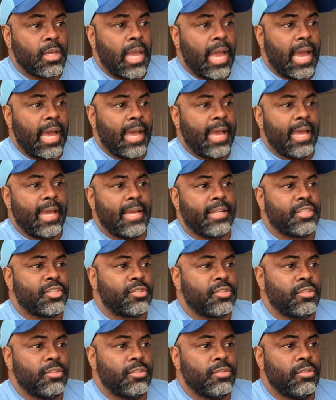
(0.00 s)
I had
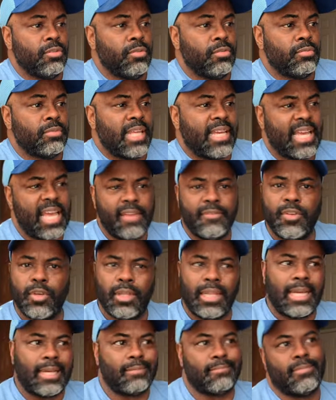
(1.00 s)
to, they gave you
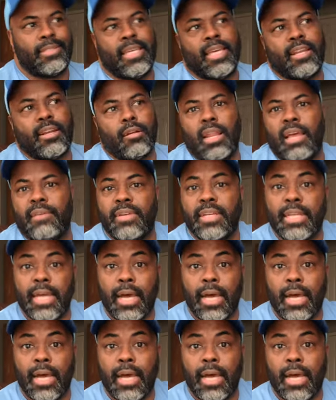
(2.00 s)
like 10 or $11